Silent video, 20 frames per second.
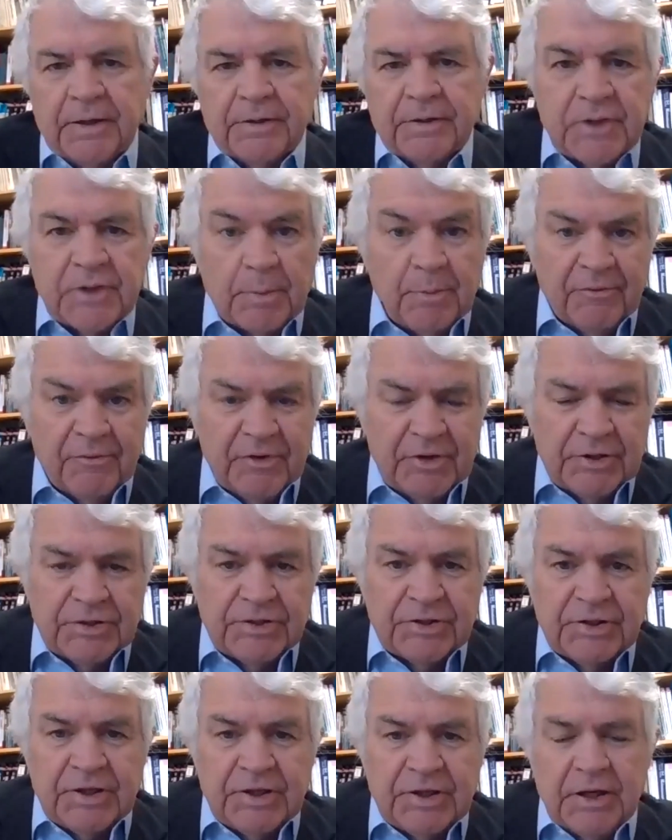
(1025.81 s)
Some of it
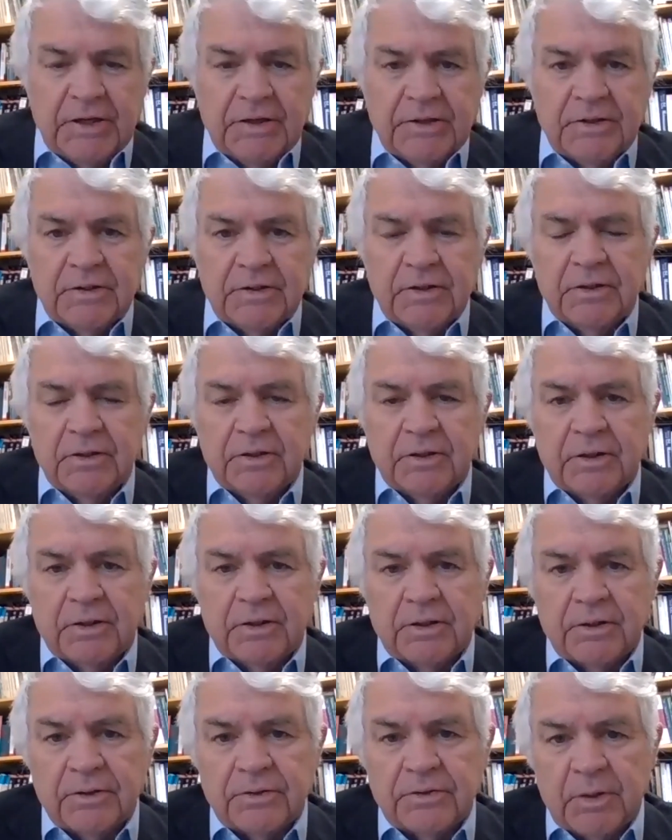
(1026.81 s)
is state,
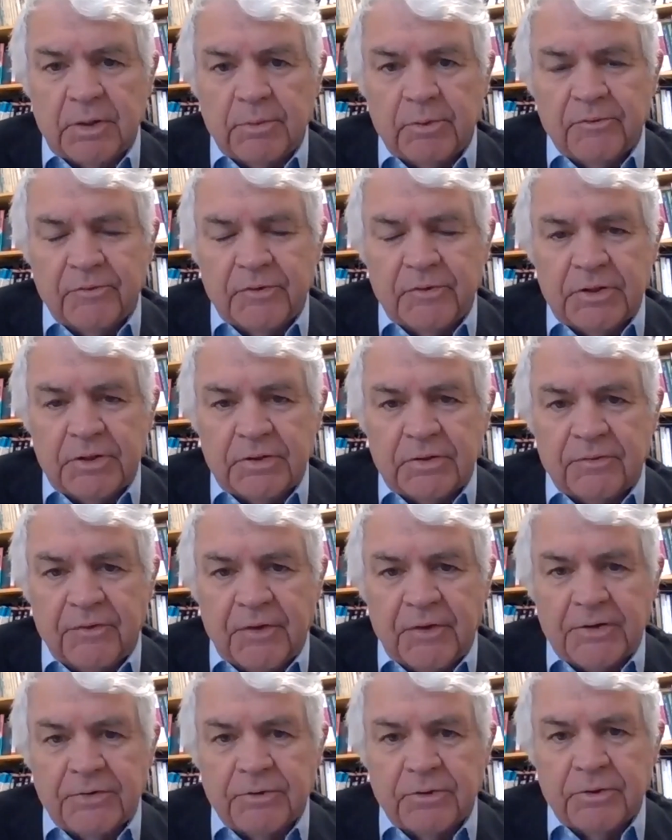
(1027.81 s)
some of it is
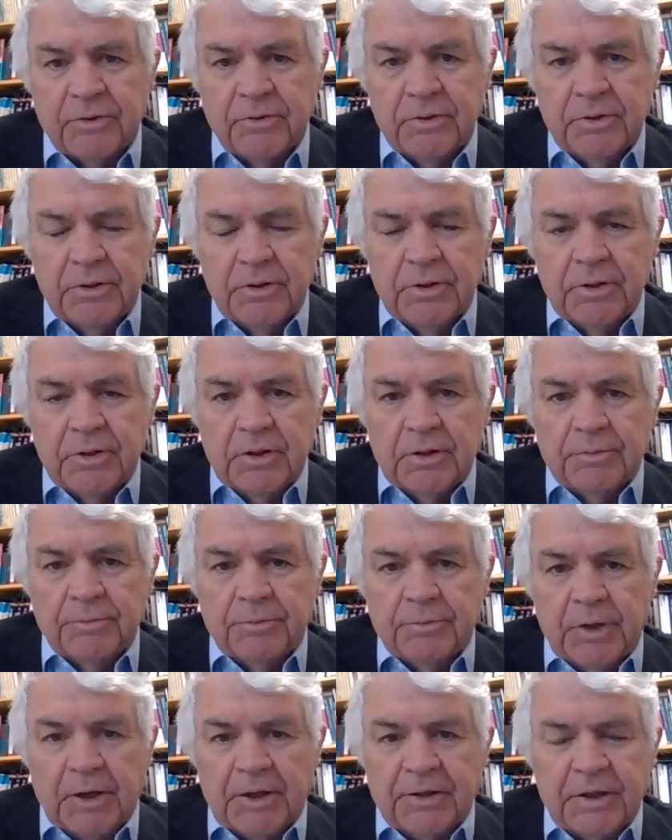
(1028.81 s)
federal.
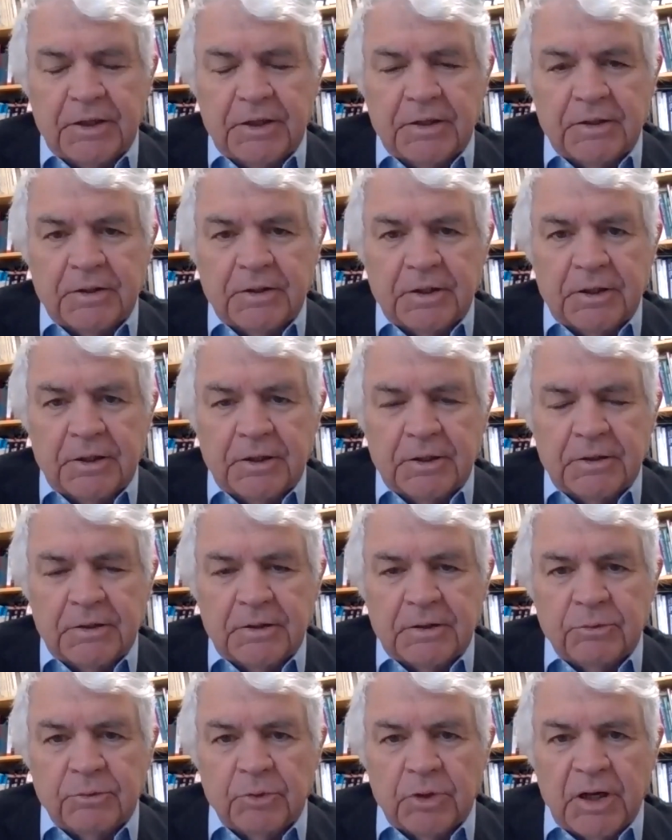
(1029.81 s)
I think
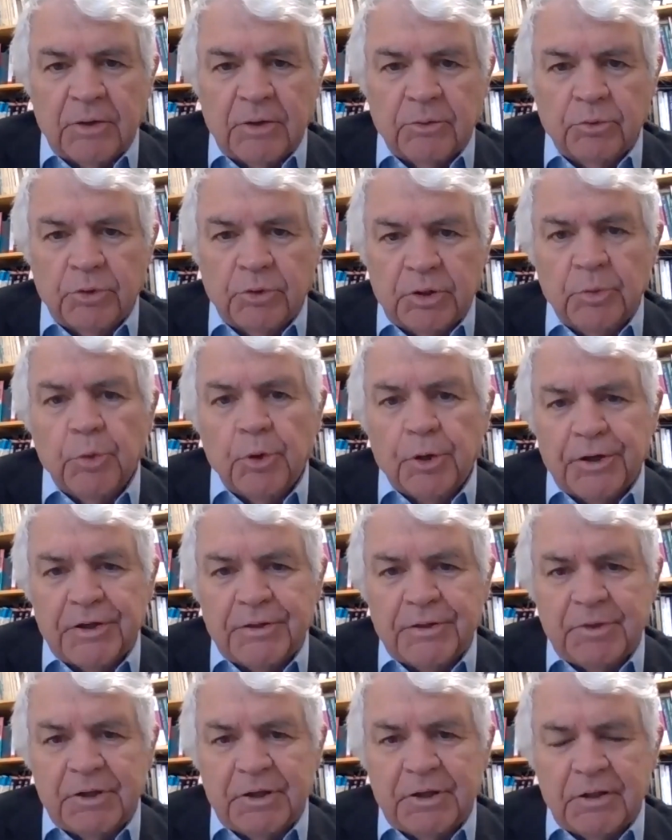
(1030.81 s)
what would
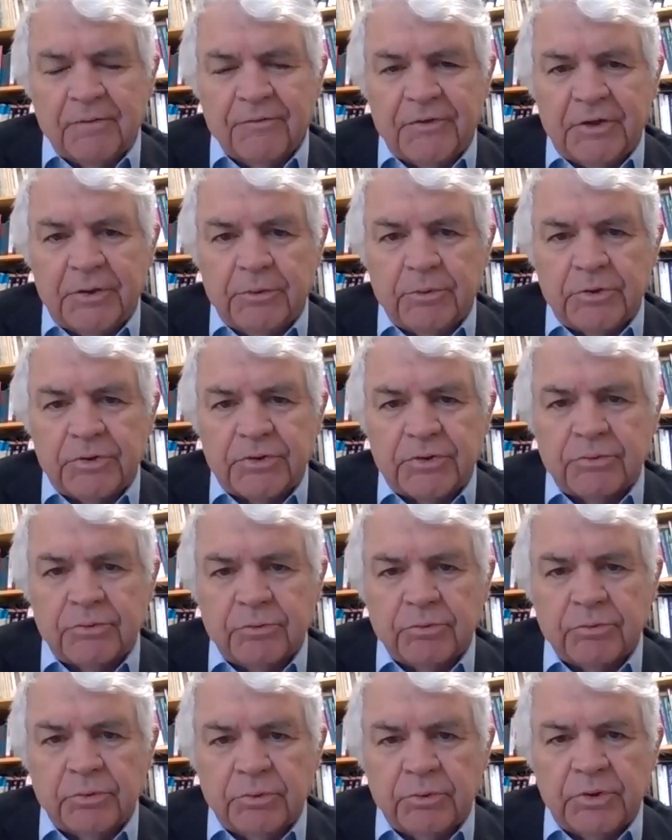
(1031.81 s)
worry me if there was
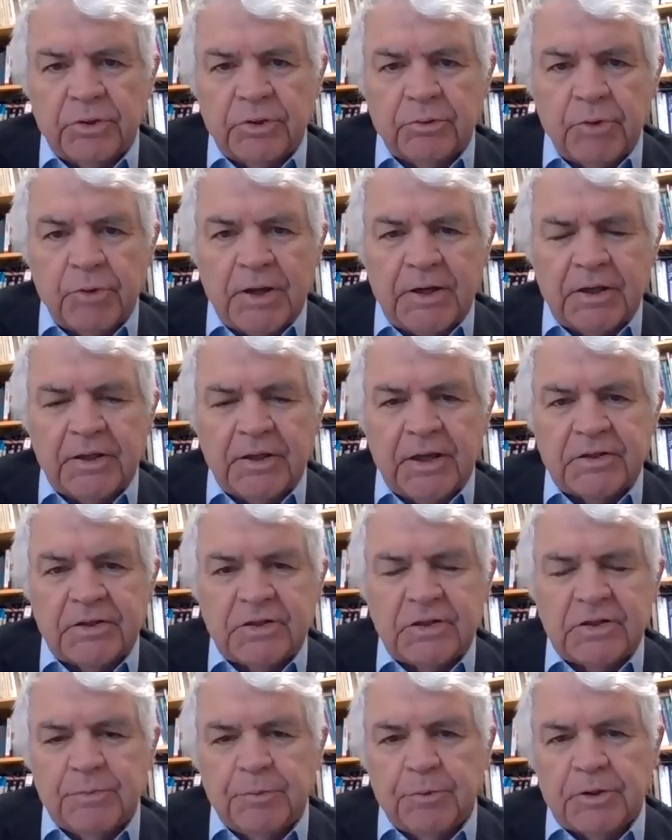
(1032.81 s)
the
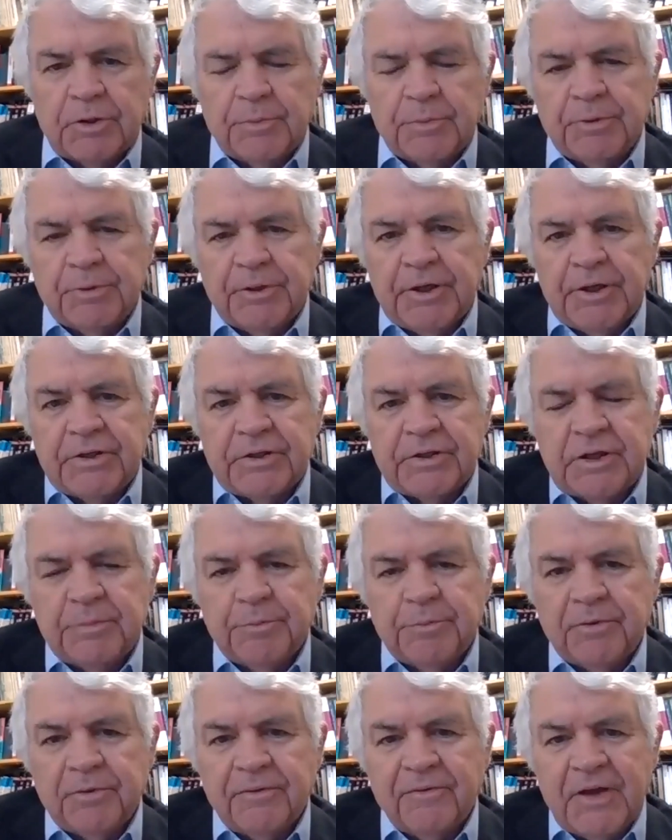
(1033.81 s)
regulations put in place
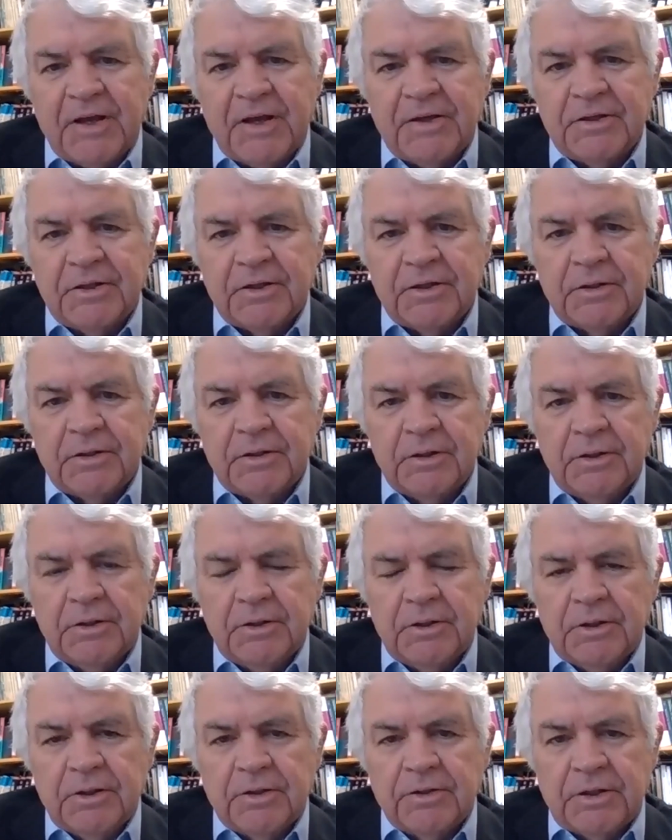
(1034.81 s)
that prevented
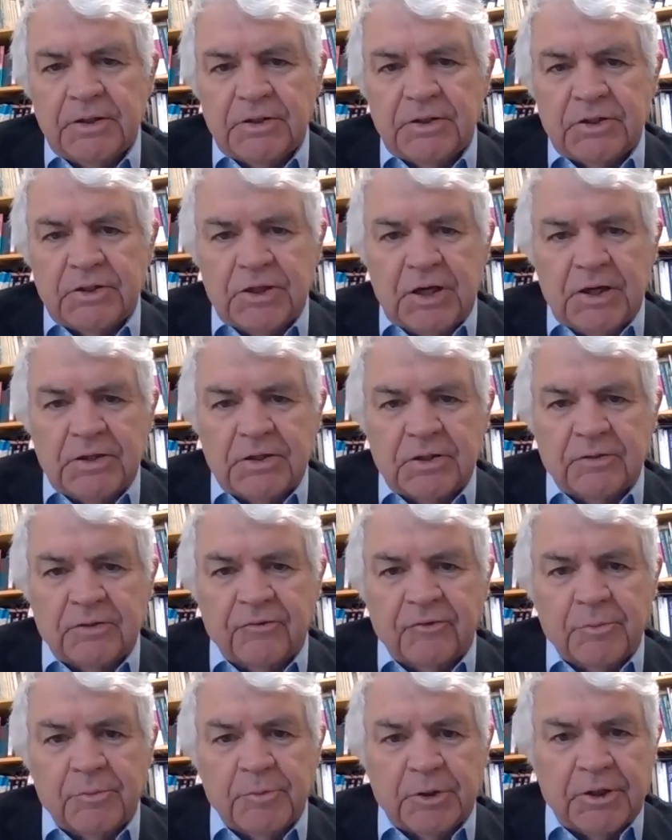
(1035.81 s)
these changes
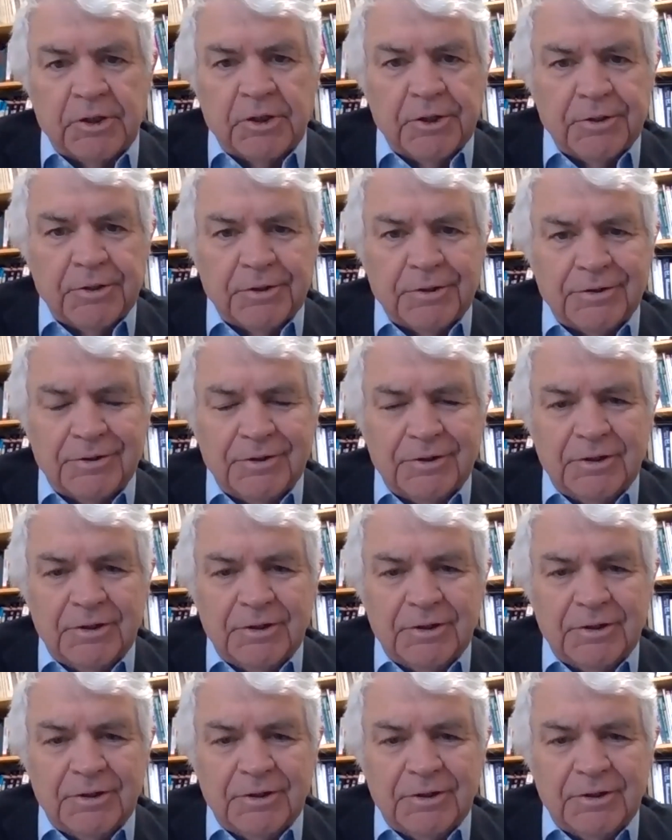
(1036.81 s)
from occurring.